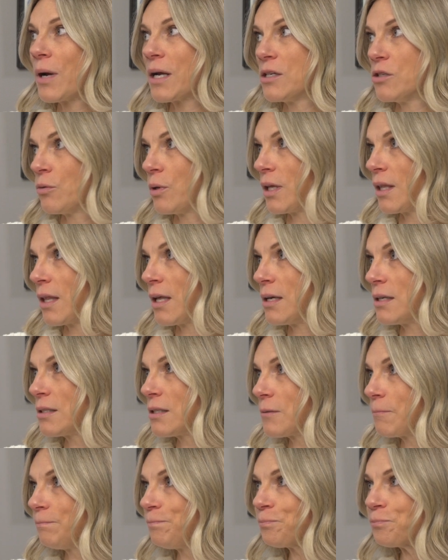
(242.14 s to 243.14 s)
I doing
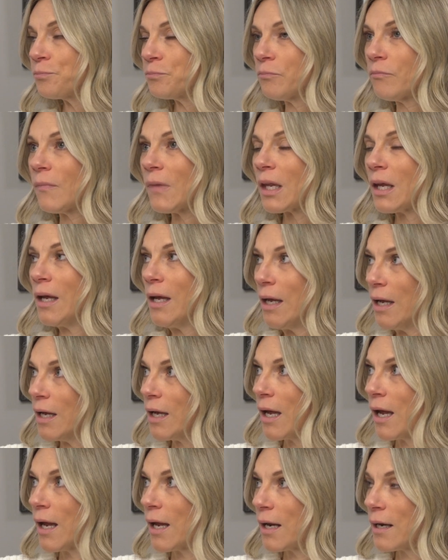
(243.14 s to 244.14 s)
this?
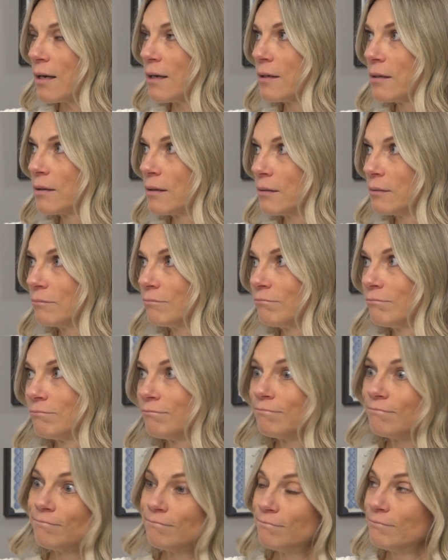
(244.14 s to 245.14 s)
And
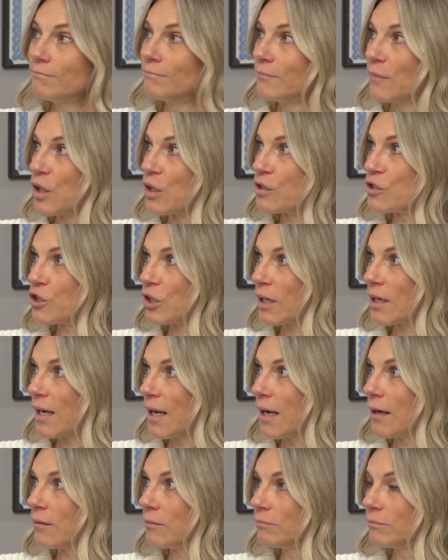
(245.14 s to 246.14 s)
you can shut
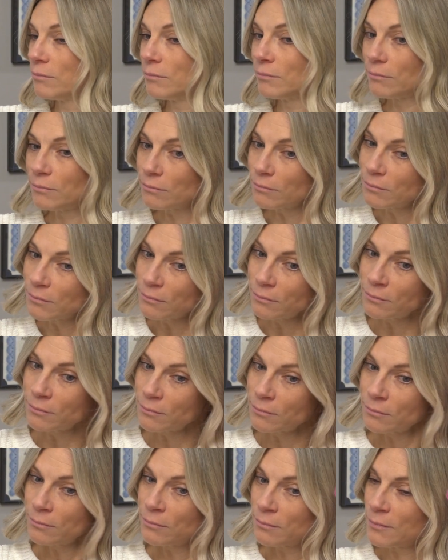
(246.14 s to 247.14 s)
down.
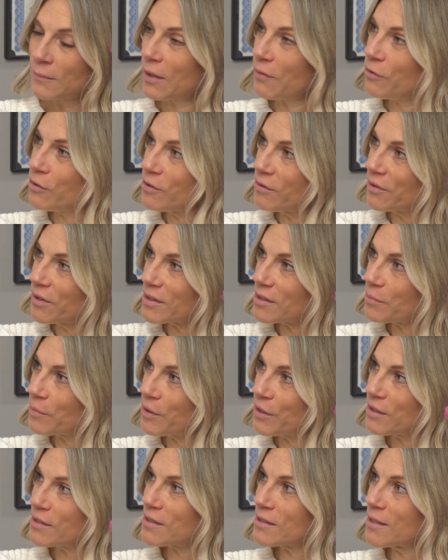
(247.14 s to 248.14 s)
Have you ever
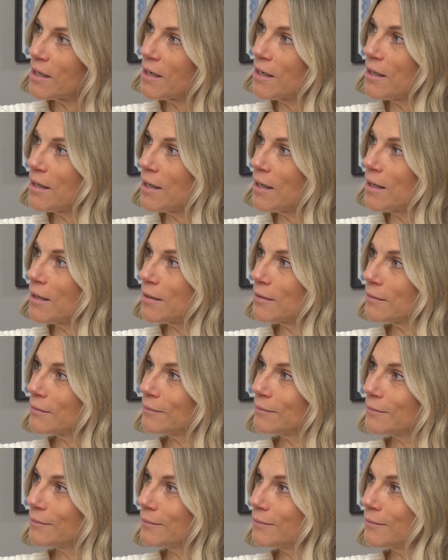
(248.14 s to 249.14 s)
experienced any of that
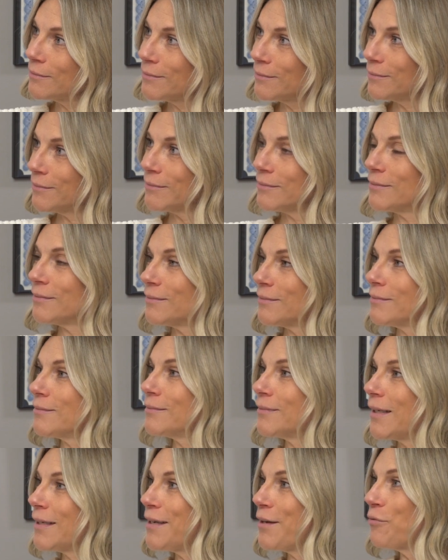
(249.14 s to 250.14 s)

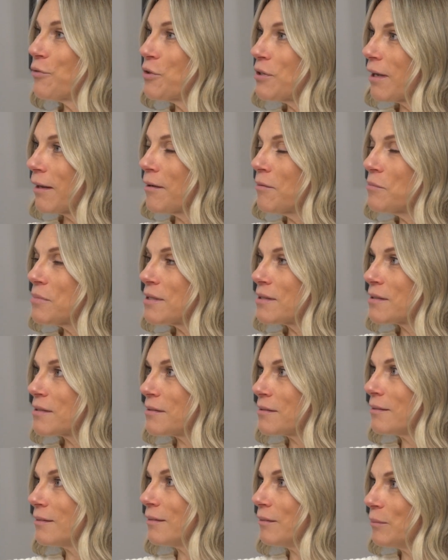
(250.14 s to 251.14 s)
at different times?
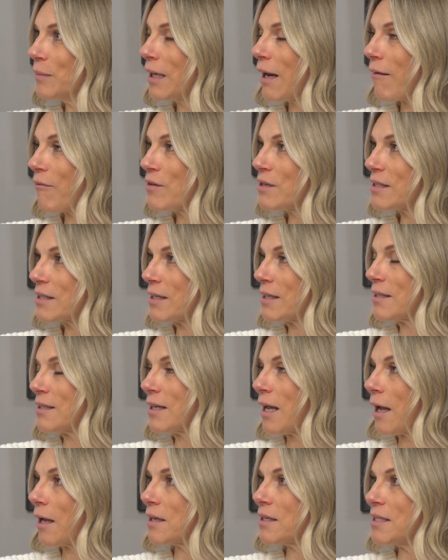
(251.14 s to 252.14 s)
I mean, obviously it's
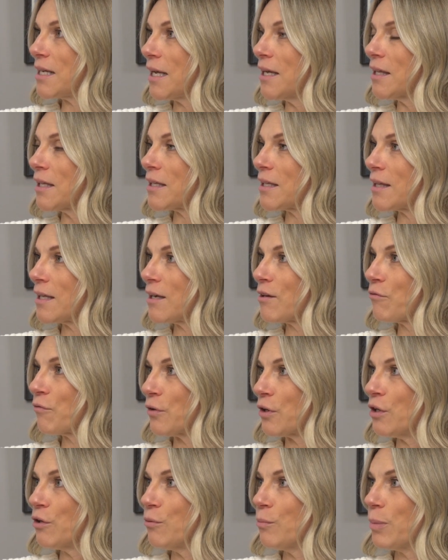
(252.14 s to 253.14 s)
not a daily thing for
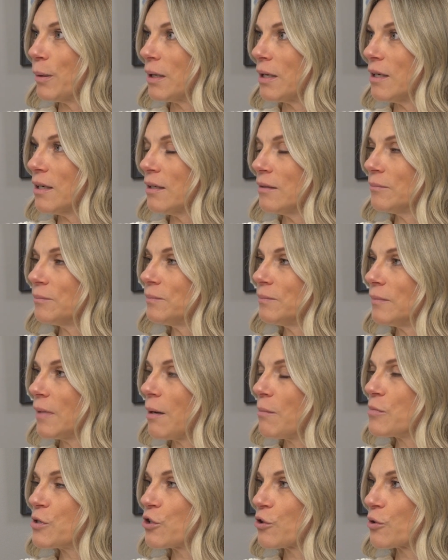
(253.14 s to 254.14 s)
you, but
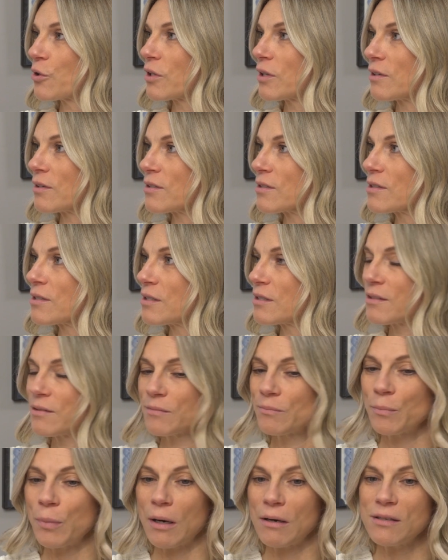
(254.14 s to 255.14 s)
I'm sure there's
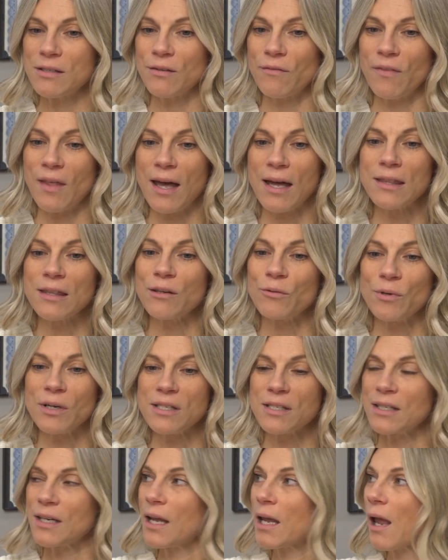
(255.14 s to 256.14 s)
parts of that
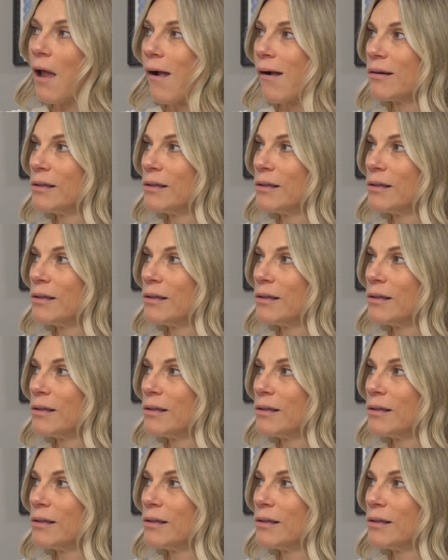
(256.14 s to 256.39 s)
resonate.